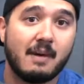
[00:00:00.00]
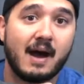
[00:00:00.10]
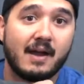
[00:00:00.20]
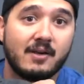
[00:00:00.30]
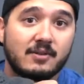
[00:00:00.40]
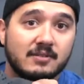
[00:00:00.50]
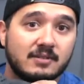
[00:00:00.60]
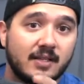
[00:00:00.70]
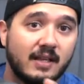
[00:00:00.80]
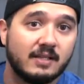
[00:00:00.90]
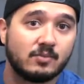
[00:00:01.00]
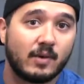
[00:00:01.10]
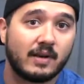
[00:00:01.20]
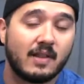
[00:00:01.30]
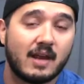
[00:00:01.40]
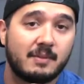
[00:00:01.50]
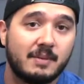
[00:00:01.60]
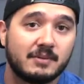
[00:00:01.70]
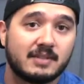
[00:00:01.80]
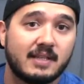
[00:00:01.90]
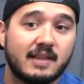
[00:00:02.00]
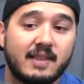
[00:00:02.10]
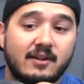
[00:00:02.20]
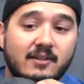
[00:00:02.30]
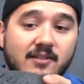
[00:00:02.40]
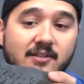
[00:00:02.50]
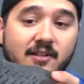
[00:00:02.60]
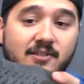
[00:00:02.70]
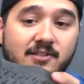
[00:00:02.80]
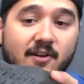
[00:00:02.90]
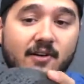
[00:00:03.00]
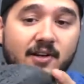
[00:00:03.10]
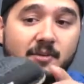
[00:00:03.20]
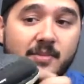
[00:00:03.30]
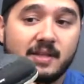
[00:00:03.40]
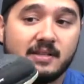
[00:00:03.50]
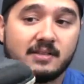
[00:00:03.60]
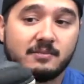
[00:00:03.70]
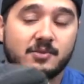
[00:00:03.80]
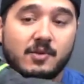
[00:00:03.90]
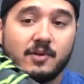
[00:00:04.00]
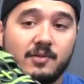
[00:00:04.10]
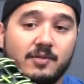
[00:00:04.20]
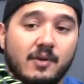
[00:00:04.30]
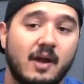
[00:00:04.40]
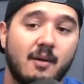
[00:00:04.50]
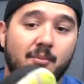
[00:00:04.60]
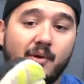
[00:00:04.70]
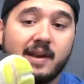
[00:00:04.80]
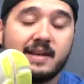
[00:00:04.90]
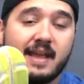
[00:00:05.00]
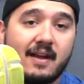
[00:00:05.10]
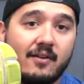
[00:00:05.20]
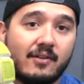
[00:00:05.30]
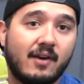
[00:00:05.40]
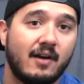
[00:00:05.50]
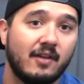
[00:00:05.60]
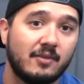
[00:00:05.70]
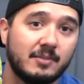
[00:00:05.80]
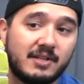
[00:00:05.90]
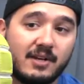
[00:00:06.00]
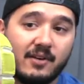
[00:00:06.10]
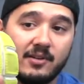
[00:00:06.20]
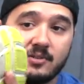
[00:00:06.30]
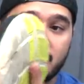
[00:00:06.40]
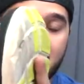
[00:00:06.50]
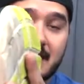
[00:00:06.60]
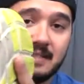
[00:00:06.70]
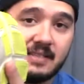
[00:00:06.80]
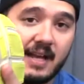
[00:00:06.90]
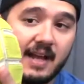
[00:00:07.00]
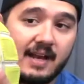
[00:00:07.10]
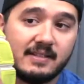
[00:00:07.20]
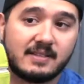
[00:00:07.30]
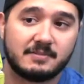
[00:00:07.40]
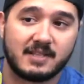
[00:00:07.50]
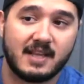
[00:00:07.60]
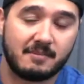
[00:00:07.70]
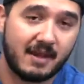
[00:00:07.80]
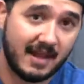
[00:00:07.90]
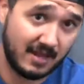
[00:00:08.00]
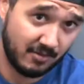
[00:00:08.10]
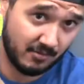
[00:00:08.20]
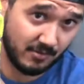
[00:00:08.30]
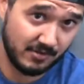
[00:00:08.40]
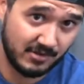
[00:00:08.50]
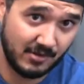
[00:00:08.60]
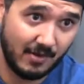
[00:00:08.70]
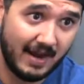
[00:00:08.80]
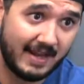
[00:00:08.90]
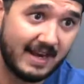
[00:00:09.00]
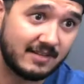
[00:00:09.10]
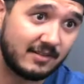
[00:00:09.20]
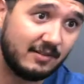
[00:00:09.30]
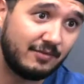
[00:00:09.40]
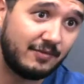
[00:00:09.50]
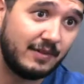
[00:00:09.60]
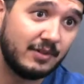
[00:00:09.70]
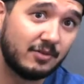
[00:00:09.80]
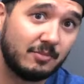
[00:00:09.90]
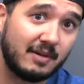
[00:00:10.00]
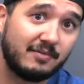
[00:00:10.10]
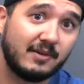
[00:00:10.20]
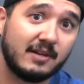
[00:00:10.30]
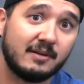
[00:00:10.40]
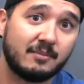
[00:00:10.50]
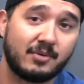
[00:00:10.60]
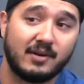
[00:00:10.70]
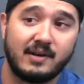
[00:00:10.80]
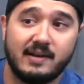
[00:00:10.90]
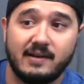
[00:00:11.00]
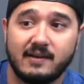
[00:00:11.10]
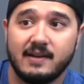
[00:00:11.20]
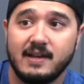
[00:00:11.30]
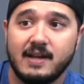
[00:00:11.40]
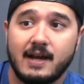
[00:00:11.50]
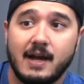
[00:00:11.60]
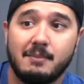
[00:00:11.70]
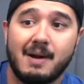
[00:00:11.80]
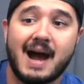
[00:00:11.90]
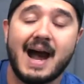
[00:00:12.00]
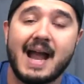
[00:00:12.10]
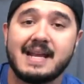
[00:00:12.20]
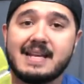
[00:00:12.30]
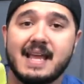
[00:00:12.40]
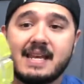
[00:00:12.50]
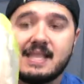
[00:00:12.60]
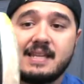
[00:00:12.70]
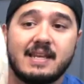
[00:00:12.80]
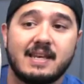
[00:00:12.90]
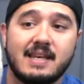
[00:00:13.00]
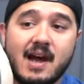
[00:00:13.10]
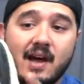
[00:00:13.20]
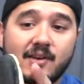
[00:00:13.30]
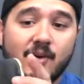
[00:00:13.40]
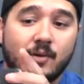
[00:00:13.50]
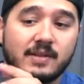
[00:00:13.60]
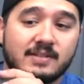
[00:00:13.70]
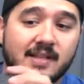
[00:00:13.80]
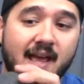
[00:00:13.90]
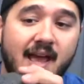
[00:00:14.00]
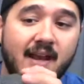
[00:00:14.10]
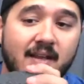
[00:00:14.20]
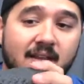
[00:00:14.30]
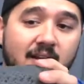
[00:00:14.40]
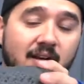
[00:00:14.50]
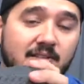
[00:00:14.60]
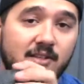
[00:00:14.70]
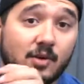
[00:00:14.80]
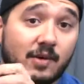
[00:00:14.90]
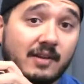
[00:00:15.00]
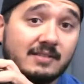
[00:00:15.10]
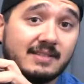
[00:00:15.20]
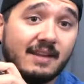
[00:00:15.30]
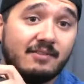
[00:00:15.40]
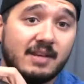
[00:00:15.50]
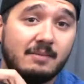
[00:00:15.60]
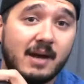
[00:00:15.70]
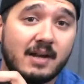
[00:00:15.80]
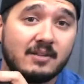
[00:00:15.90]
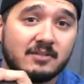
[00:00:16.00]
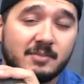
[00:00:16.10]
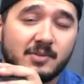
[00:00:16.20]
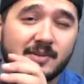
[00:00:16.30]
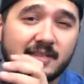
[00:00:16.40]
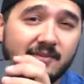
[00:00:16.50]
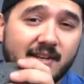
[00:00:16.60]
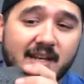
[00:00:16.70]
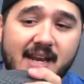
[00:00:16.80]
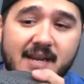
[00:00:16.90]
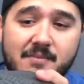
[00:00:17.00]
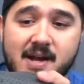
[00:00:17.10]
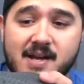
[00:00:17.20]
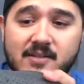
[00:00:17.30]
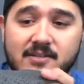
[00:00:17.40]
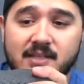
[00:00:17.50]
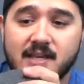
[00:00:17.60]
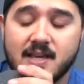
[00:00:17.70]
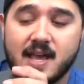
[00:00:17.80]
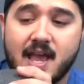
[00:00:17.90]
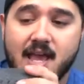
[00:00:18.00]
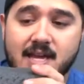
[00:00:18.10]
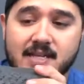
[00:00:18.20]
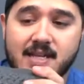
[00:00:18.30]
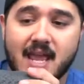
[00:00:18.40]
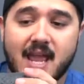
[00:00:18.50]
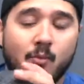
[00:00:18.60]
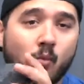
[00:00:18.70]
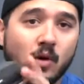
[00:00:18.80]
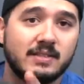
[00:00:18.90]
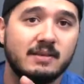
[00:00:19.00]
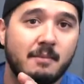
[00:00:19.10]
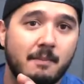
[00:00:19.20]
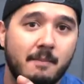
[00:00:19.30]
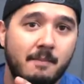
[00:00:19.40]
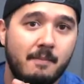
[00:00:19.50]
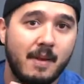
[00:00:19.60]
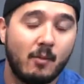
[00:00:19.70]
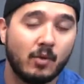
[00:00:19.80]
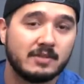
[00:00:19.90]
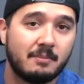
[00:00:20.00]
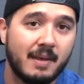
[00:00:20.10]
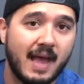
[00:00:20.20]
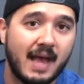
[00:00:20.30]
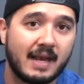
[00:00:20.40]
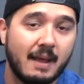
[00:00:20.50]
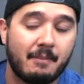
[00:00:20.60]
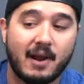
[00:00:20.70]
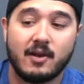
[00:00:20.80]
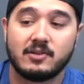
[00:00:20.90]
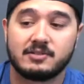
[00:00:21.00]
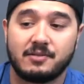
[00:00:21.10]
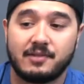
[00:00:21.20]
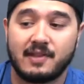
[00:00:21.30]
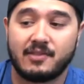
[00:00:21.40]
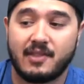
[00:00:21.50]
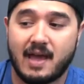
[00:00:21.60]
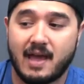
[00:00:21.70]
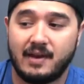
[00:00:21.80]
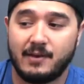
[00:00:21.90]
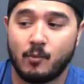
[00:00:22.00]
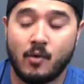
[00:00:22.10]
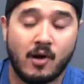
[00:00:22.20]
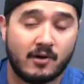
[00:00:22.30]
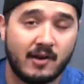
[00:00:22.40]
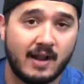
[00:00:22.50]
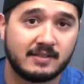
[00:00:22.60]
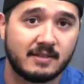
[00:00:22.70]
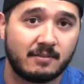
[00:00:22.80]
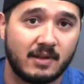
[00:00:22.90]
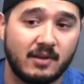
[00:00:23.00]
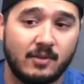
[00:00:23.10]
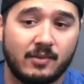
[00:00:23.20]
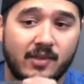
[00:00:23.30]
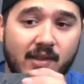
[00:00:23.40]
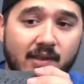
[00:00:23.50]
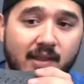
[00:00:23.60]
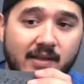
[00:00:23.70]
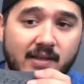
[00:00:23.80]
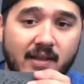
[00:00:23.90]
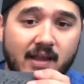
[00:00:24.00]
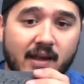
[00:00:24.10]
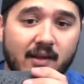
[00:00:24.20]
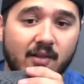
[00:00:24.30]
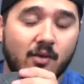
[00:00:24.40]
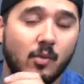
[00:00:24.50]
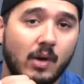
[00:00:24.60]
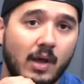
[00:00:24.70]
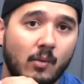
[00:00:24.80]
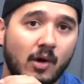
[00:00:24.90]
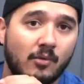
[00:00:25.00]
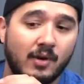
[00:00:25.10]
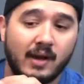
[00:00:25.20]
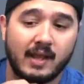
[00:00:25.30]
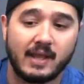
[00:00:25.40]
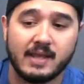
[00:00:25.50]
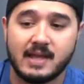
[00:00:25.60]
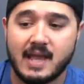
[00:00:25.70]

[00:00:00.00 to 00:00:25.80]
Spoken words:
miles is when a lot of people said that there started to be some sort of breakdown on the materials inside. And as I'm sliding my hand through the shoe, I can actually feel my foot imprint here. I tended to not notice that until around 70 miles, between 70 and 80 miles. And it wasn't bad, but I also think that water had something to do with it. They got a little wet while running,